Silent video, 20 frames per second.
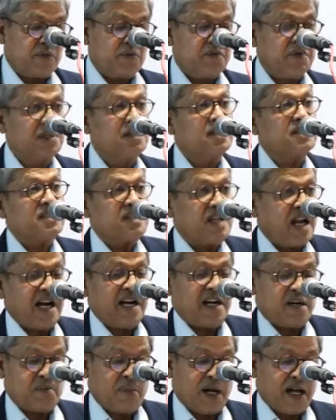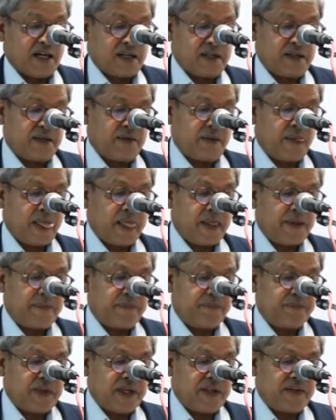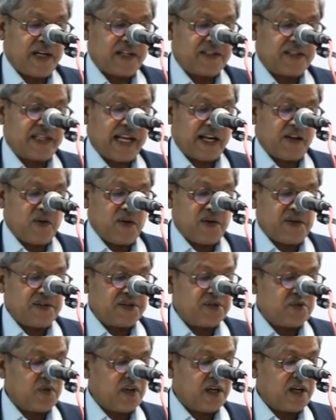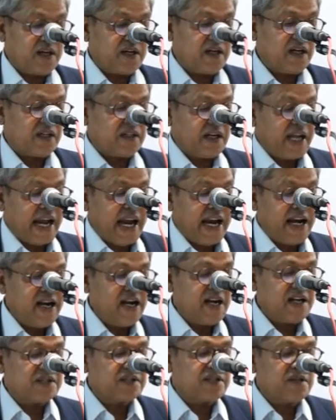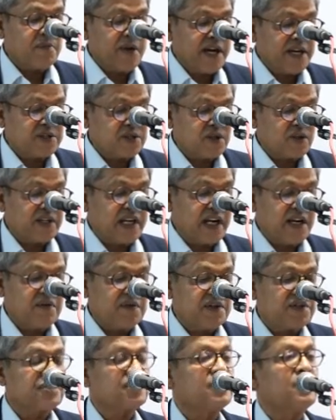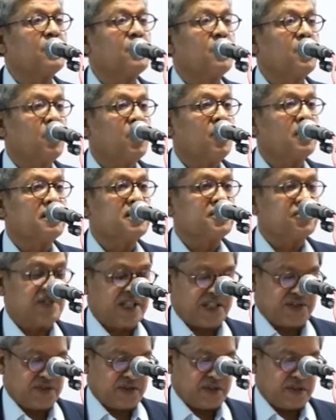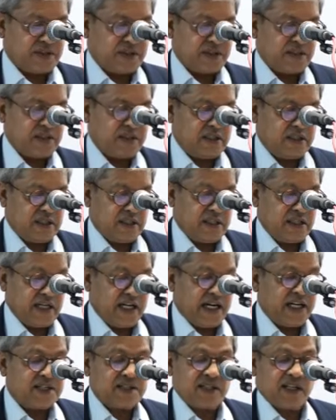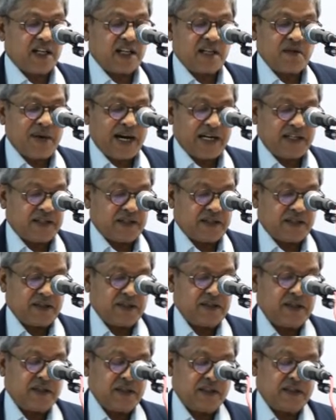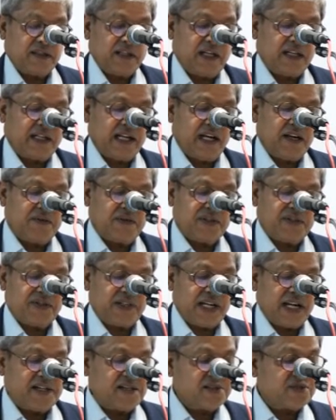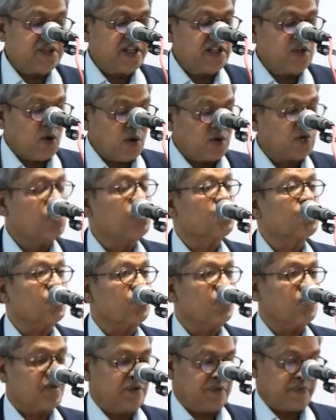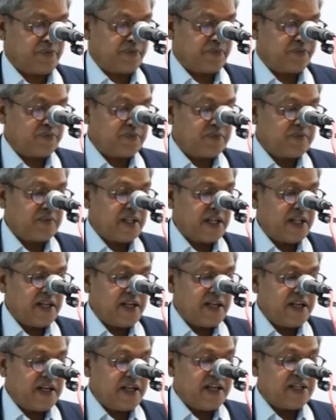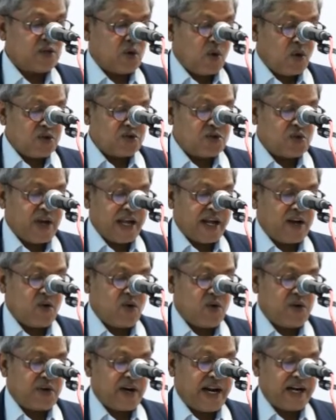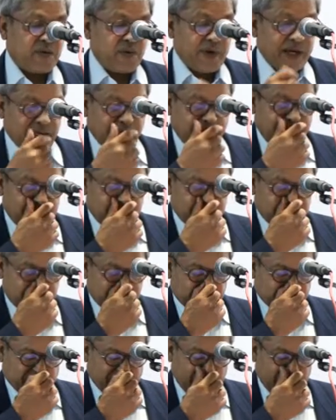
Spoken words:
with the snide remark that secularists will conduct endless debates on television on this gesture. It is another matter that television channels did not do so. He has also echoed right-wing claims,